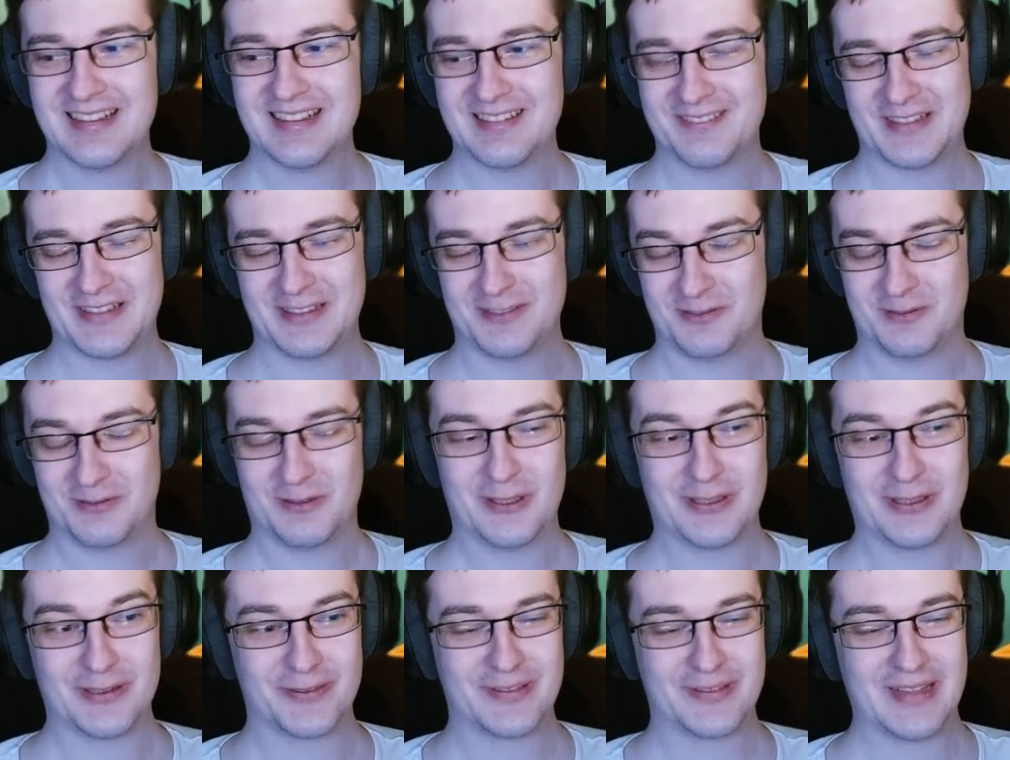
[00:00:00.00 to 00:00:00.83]
Well,
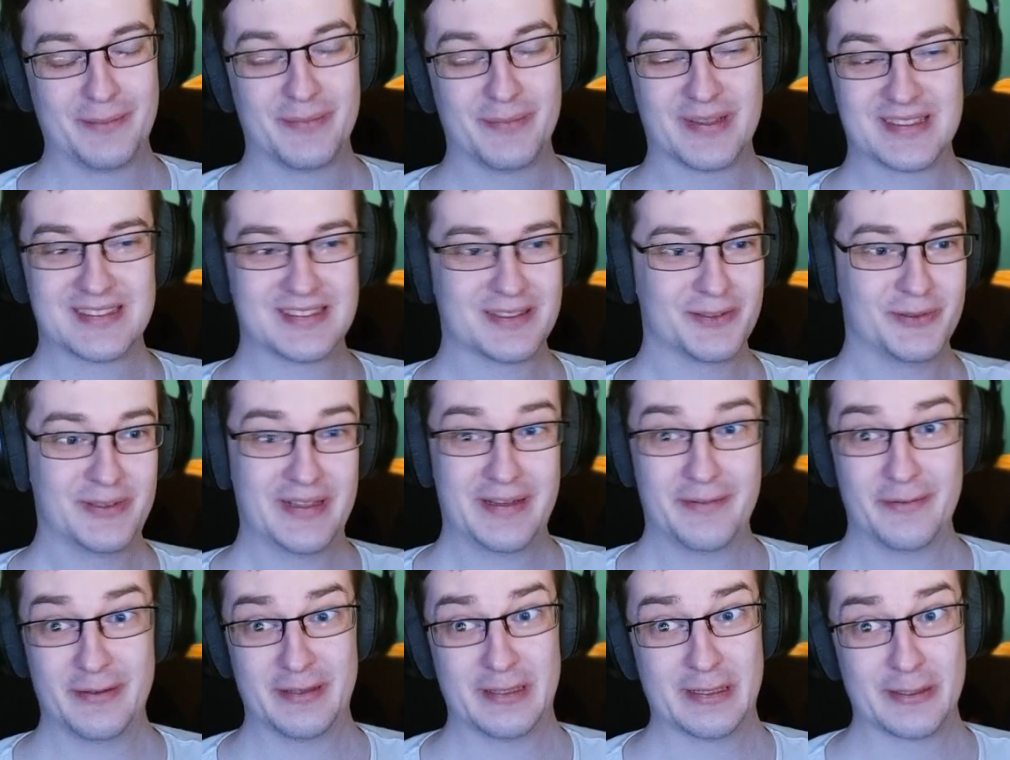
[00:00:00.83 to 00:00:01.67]
a lot of numbers that you
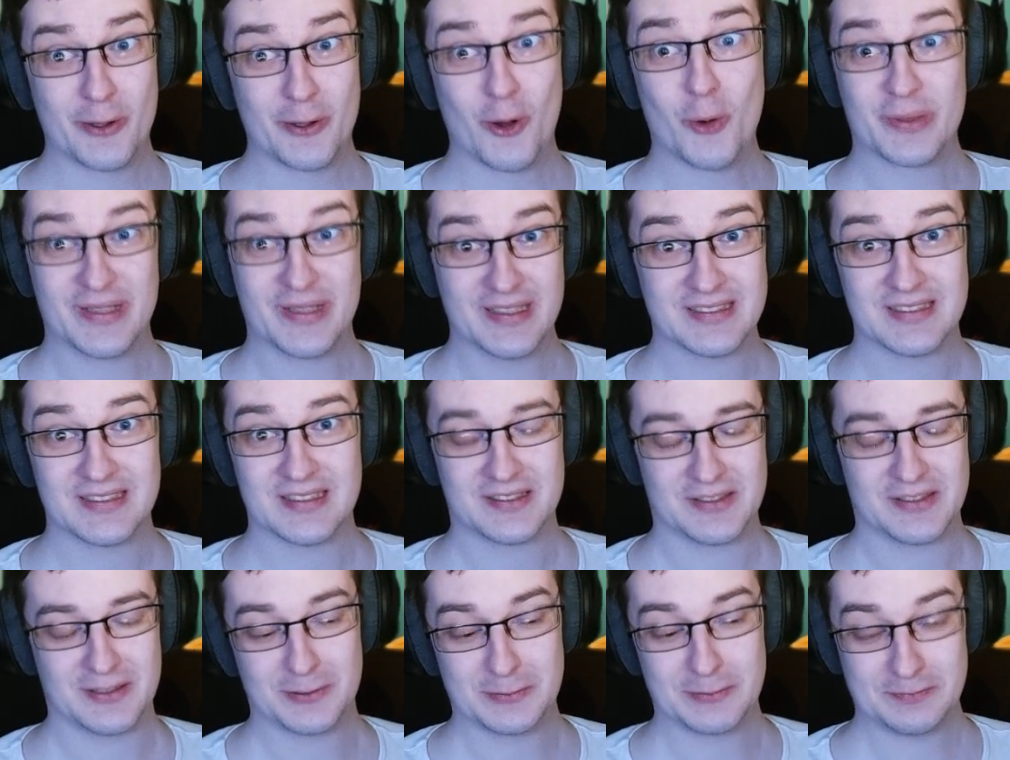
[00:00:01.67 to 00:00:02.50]
didn't even notice,
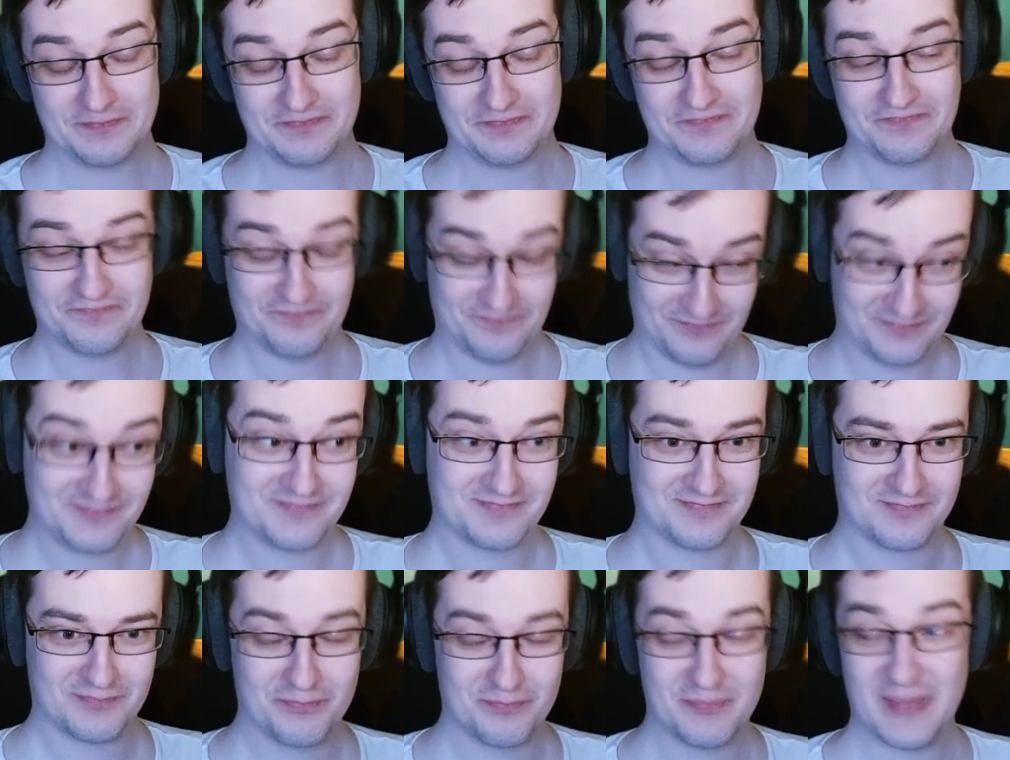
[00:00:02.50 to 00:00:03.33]
so
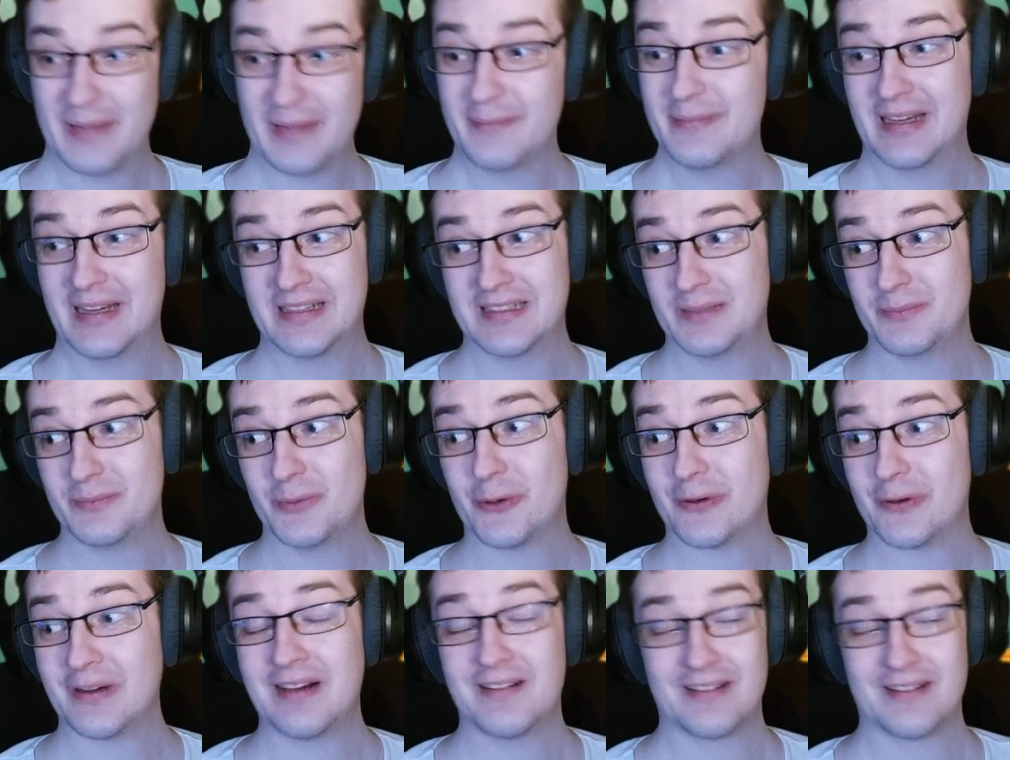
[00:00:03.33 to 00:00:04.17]
maybe I did
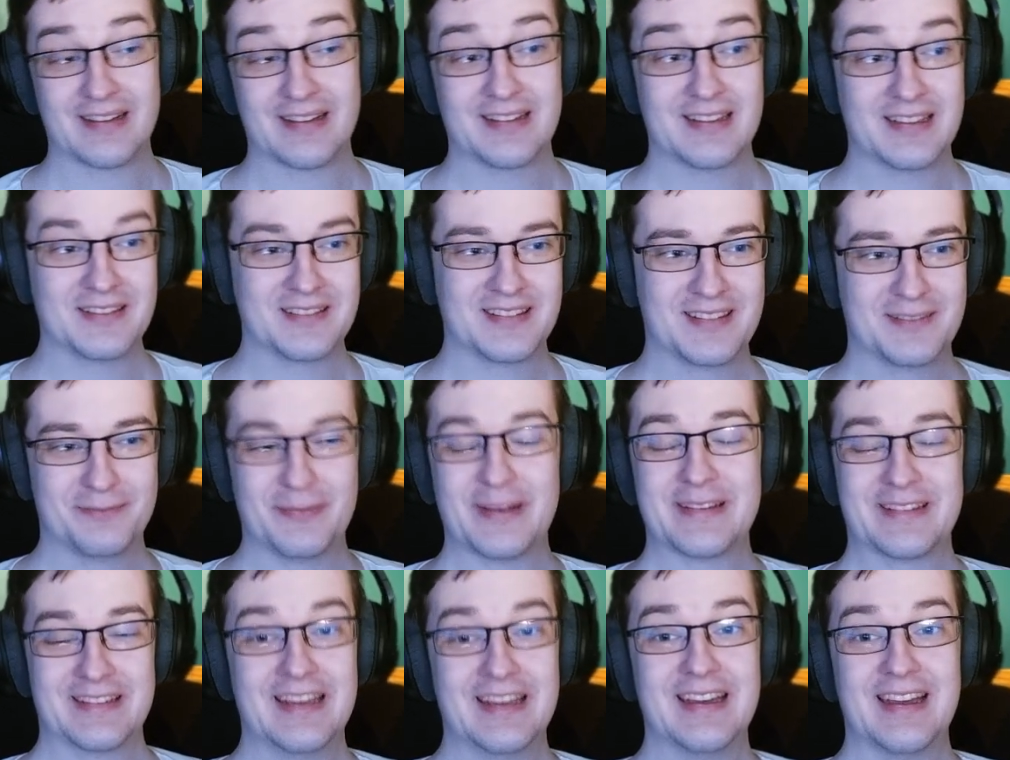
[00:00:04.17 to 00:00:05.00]
more already,
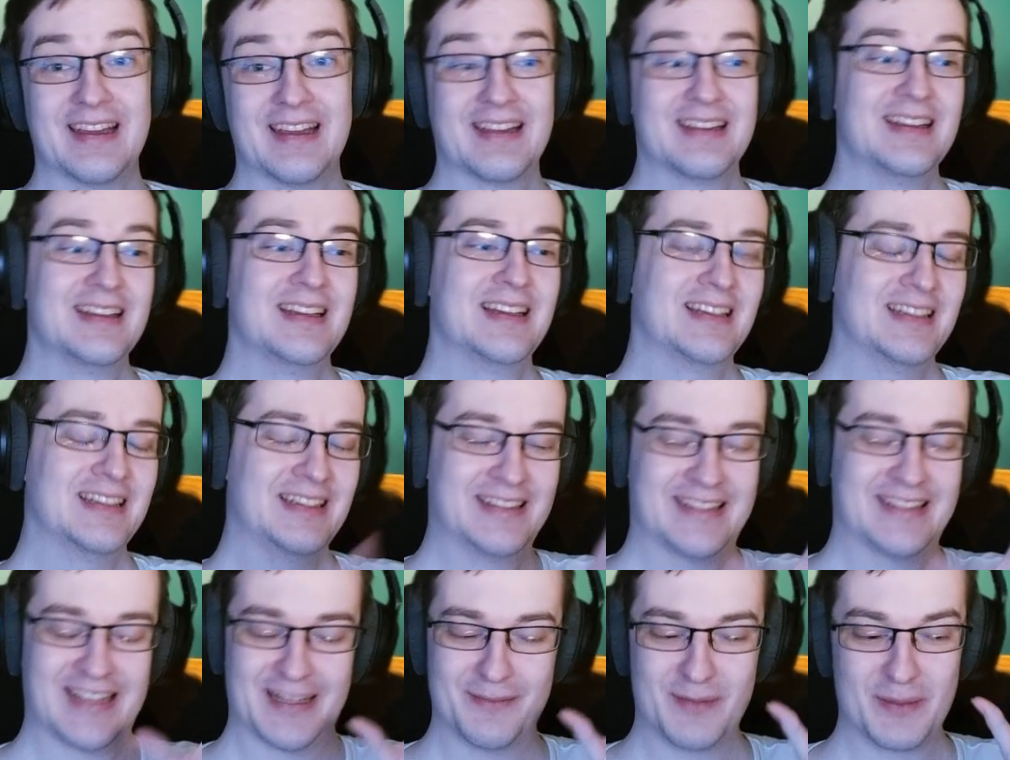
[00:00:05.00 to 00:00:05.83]
but yeah,
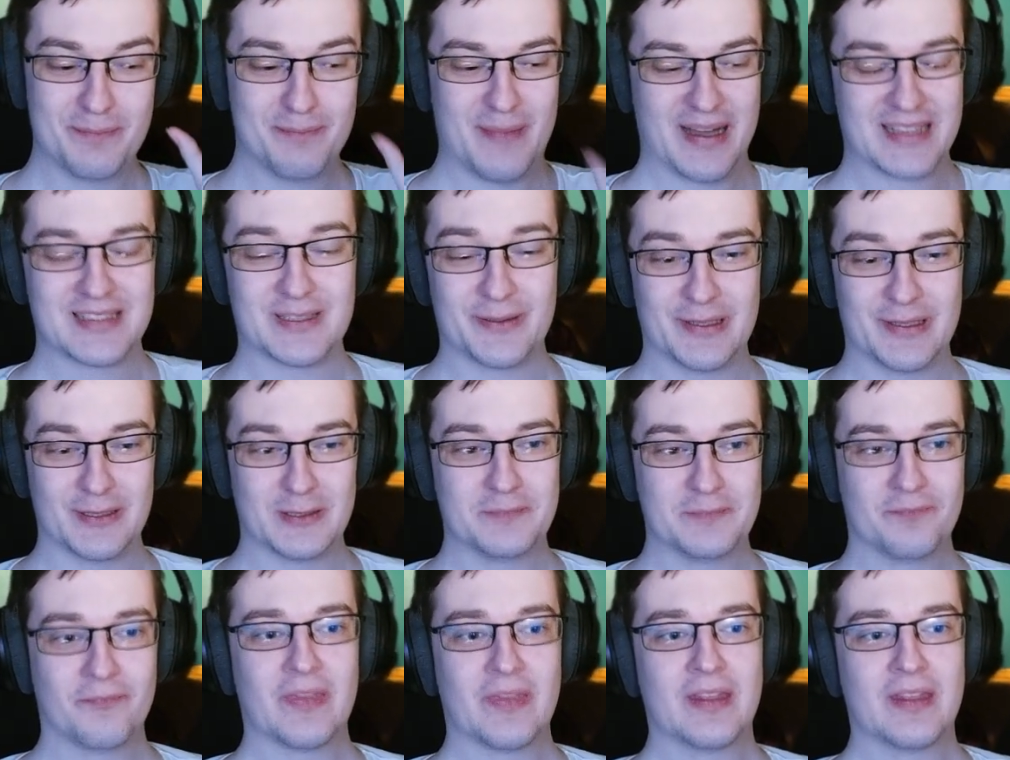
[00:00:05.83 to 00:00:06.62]
it can be massive heal.